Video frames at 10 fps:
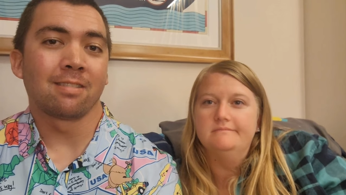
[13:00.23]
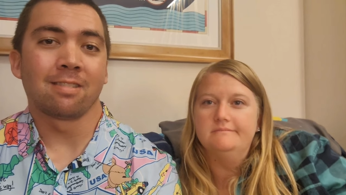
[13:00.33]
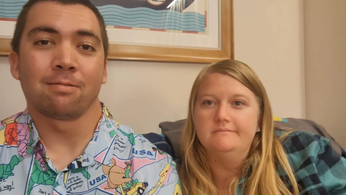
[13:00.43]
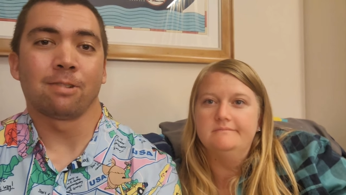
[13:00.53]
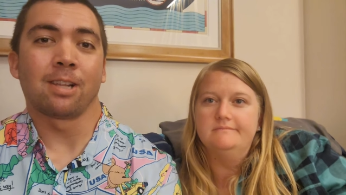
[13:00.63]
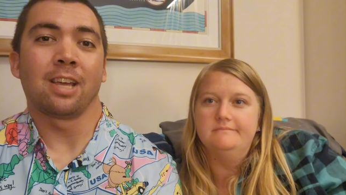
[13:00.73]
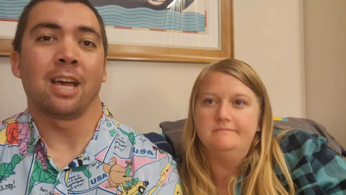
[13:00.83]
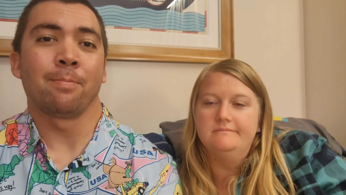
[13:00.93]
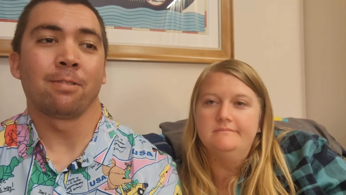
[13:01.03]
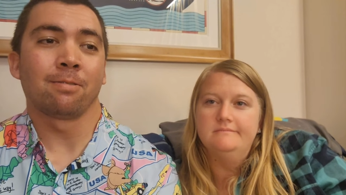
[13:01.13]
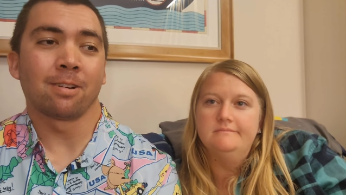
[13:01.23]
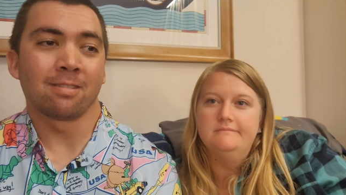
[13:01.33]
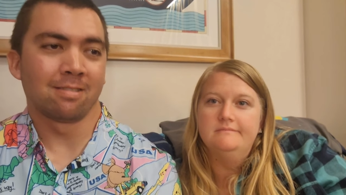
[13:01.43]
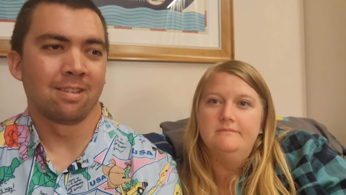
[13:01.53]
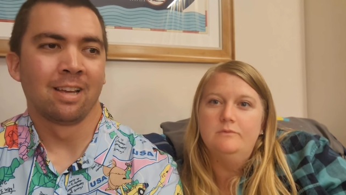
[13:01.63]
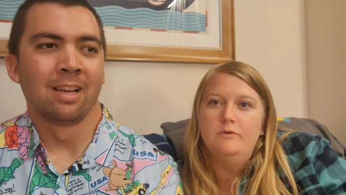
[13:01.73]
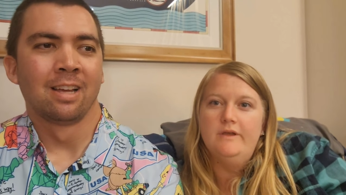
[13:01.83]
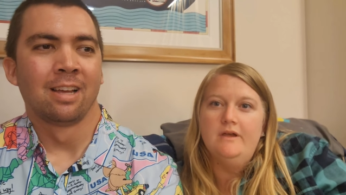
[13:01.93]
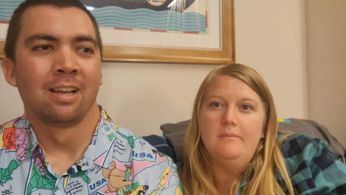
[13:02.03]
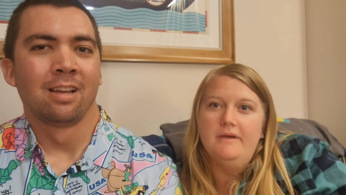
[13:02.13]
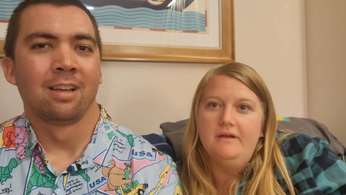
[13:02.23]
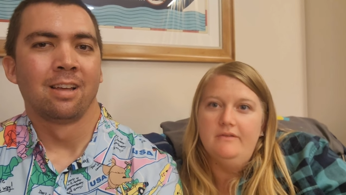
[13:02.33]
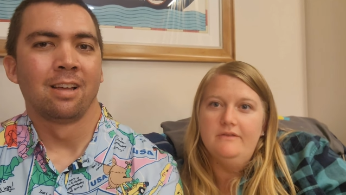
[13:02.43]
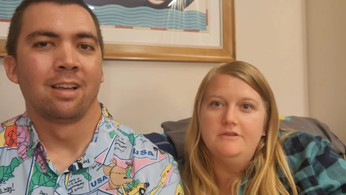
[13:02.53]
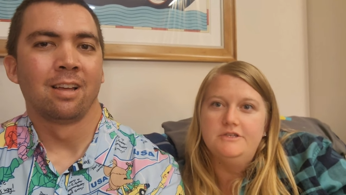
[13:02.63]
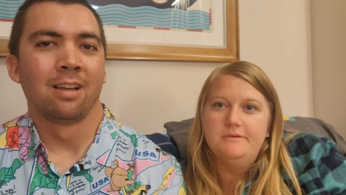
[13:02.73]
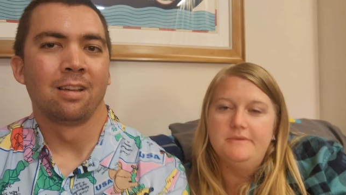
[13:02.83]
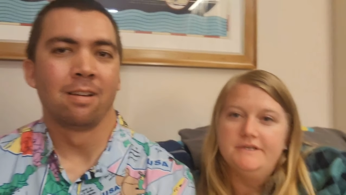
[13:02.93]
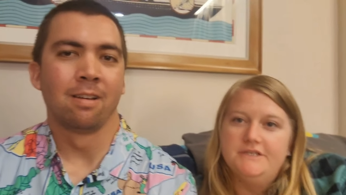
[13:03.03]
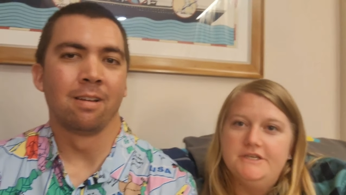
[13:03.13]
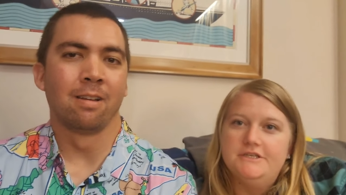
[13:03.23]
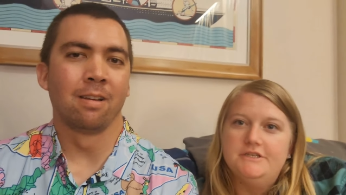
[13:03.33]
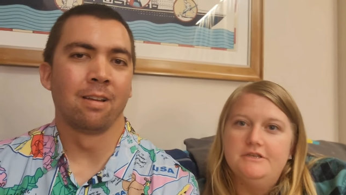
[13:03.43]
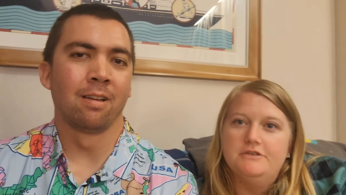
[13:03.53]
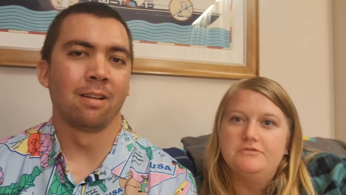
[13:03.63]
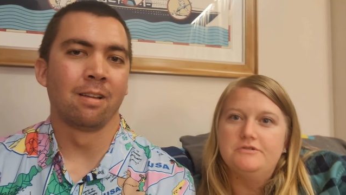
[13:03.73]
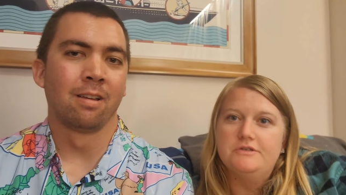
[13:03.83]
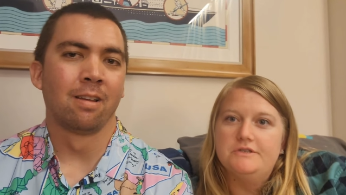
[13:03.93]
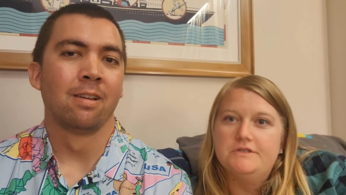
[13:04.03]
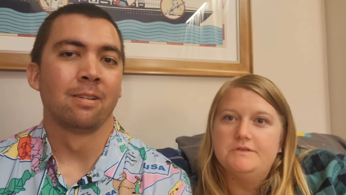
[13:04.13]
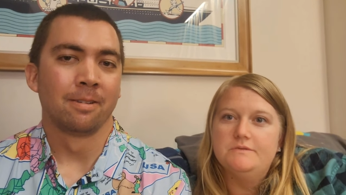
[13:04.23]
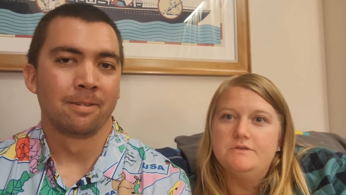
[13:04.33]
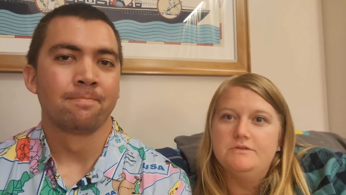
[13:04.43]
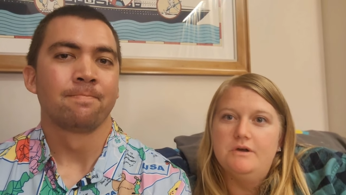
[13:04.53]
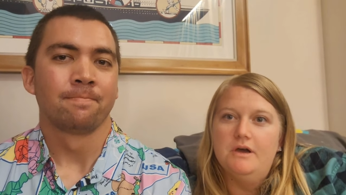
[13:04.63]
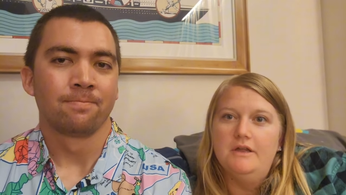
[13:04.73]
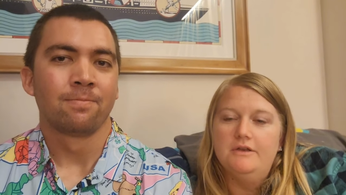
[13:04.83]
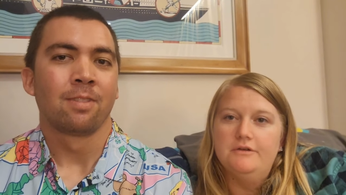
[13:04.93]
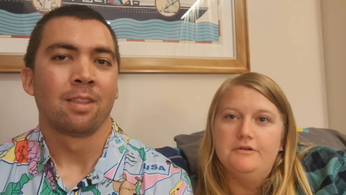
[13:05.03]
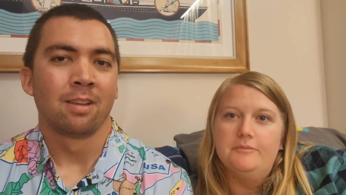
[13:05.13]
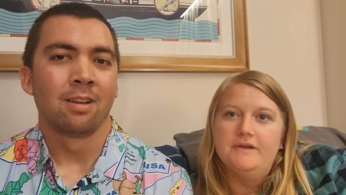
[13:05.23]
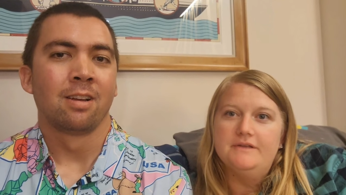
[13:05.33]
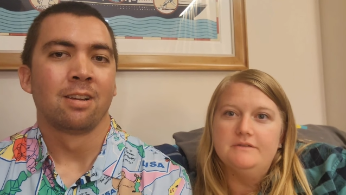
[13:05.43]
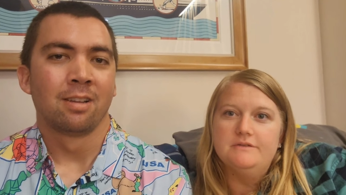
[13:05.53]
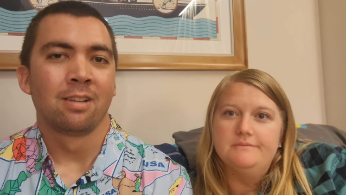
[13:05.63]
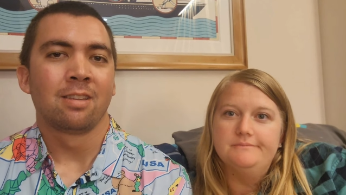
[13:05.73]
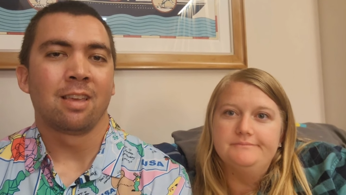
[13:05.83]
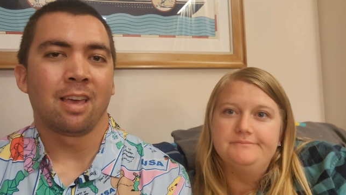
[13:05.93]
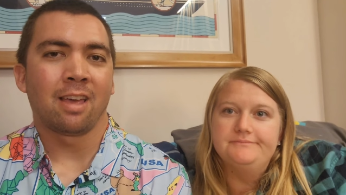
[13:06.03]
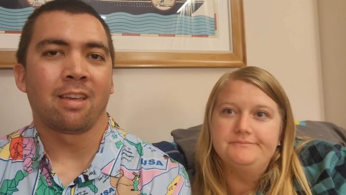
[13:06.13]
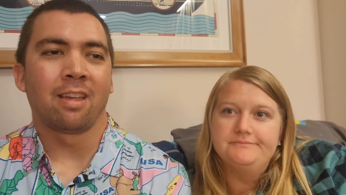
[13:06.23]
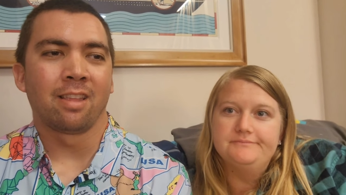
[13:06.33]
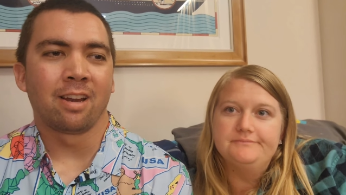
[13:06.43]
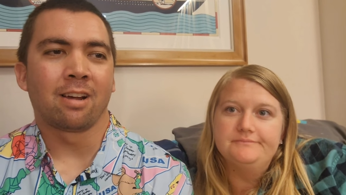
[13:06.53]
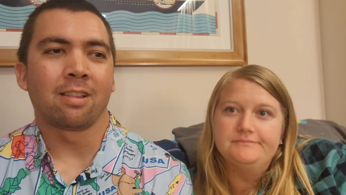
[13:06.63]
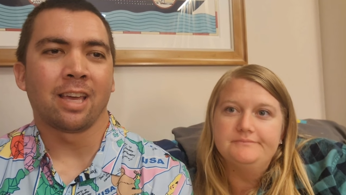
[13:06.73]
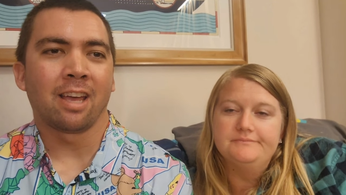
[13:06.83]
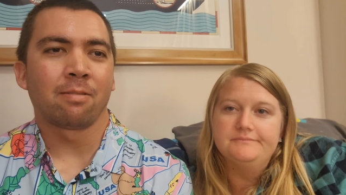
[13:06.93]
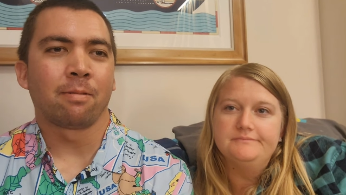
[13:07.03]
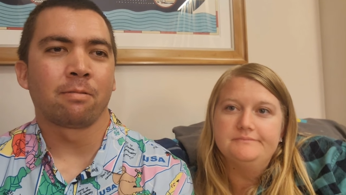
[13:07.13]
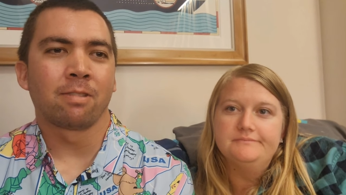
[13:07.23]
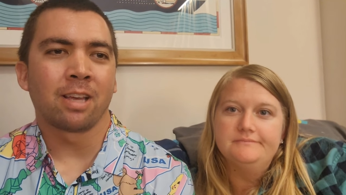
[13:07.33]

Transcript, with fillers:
Speaker 1: this rarely happens for us.
Speaker 2: When we got back on the ship, I changed into shorts because it was too hot and yoga pants.
Speaker 1: Yeah, and then all the cast members was like,